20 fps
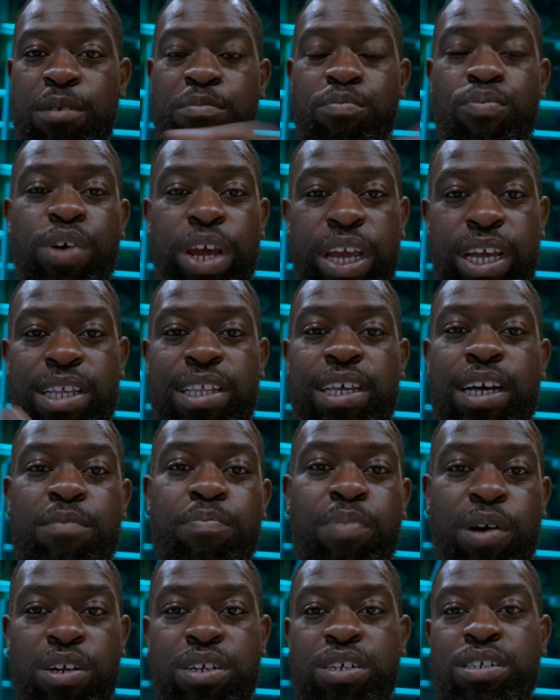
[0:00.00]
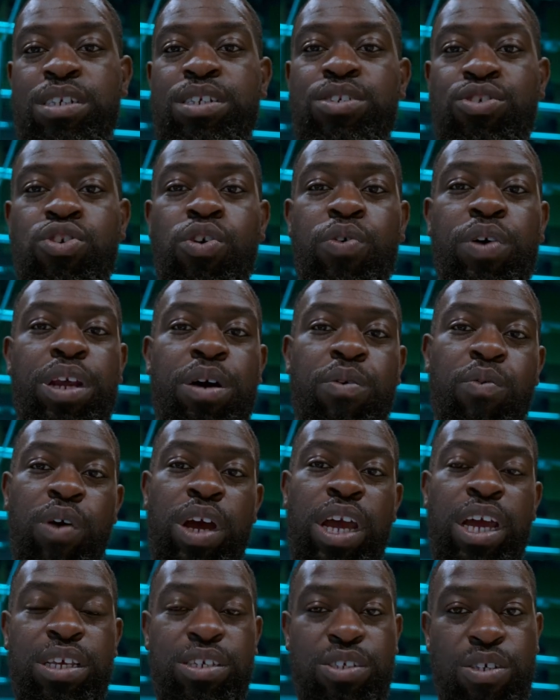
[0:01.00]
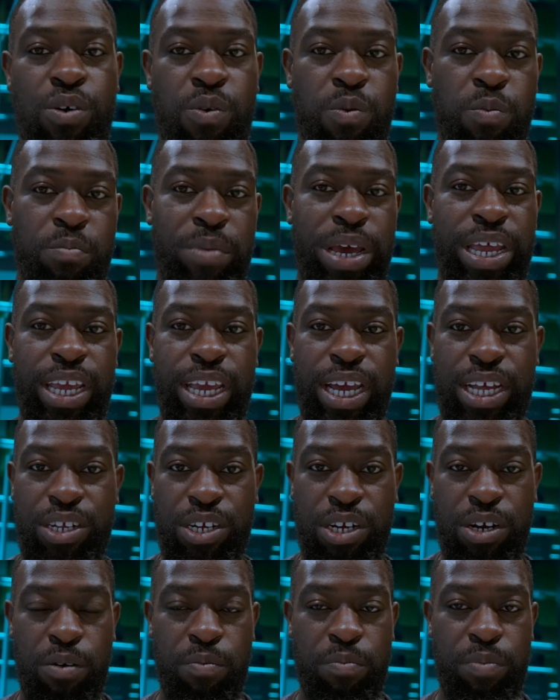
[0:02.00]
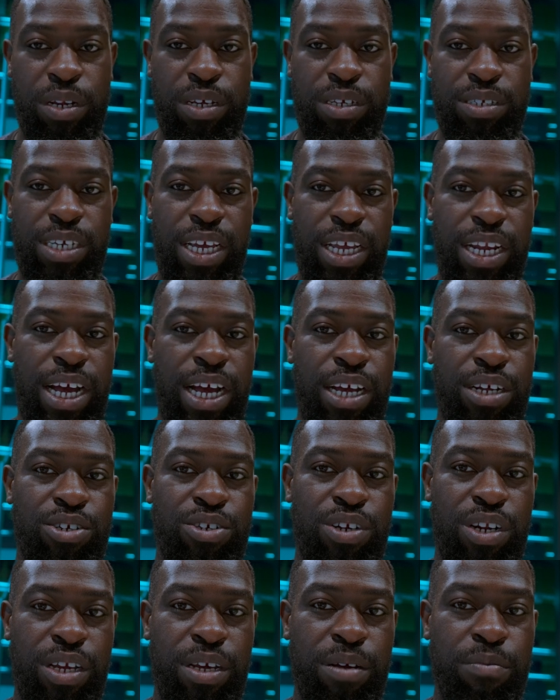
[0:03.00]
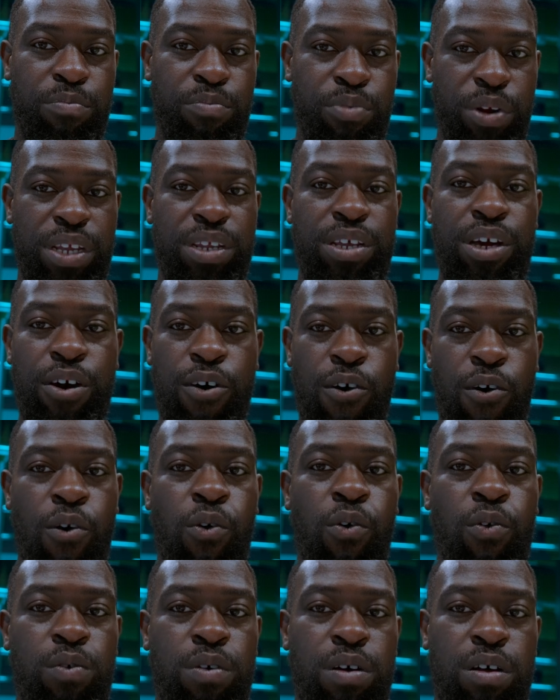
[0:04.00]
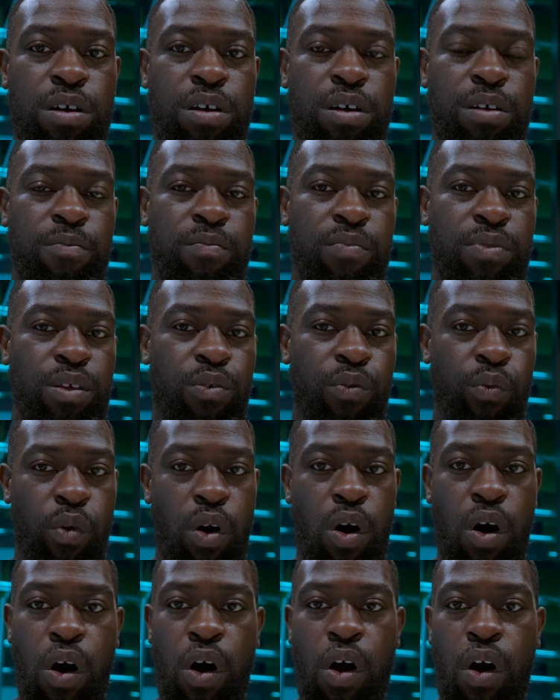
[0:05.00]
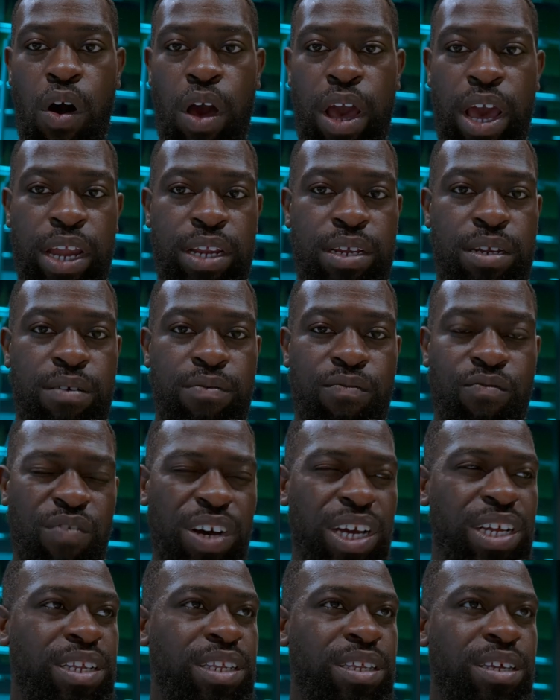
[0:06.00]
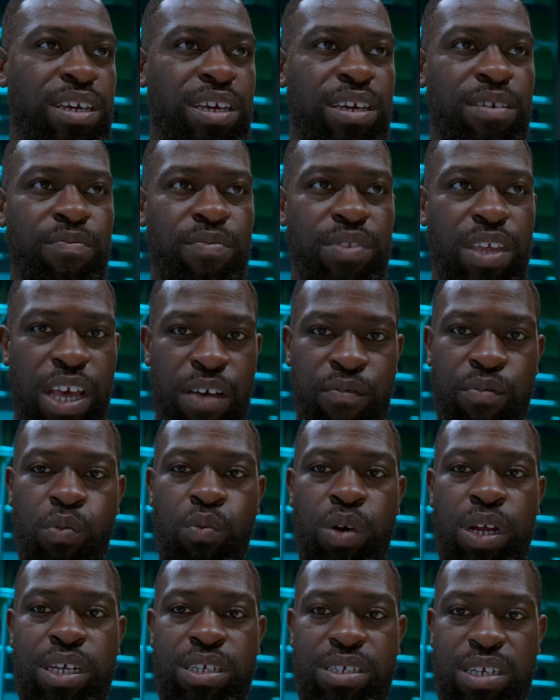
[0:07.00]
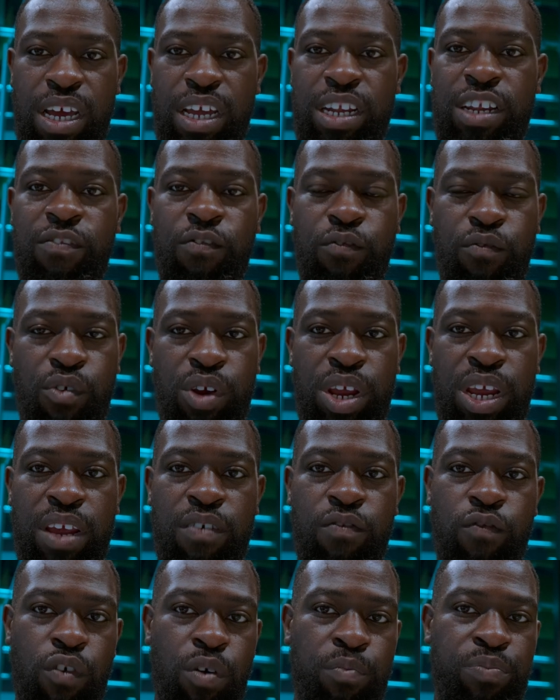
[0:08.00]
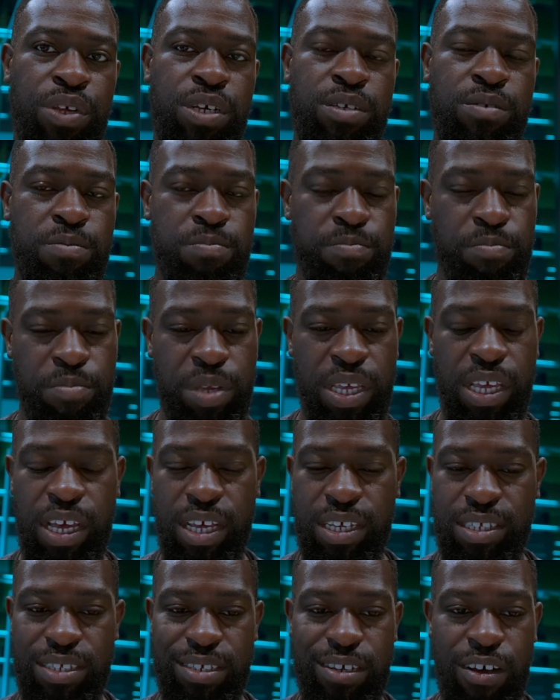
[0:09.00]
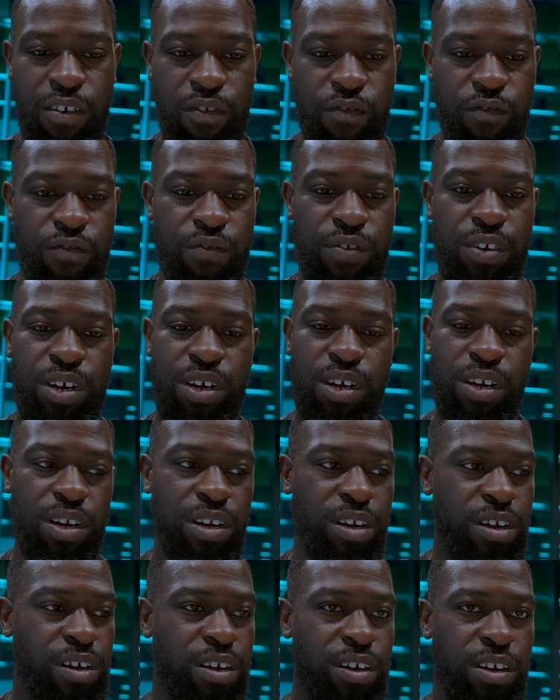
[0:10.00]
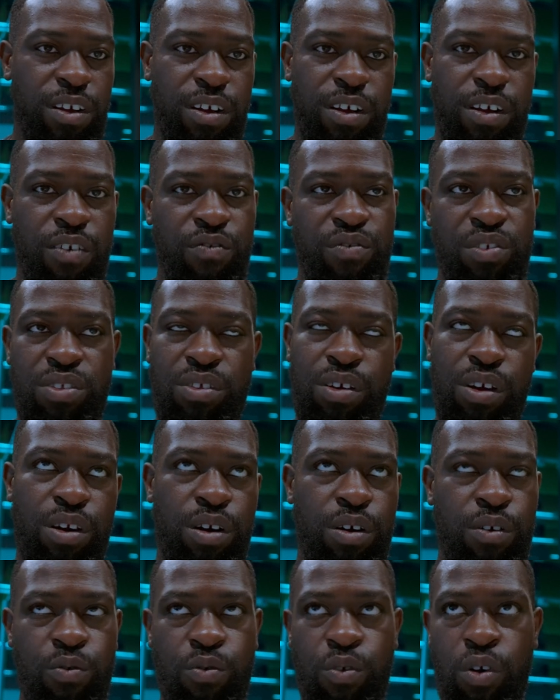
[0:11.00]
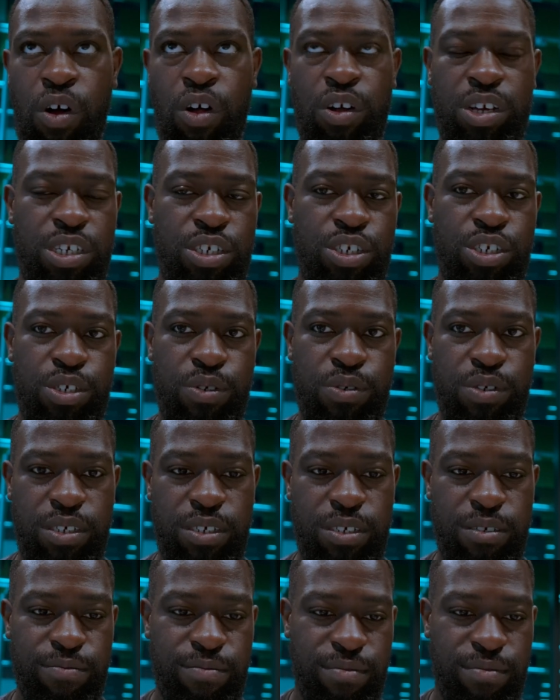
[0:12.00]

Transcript: break that pattern and throw it away so many other companies can actually bring their own RAW, and finally everyone is kind of free from this BS of internal RAW issues.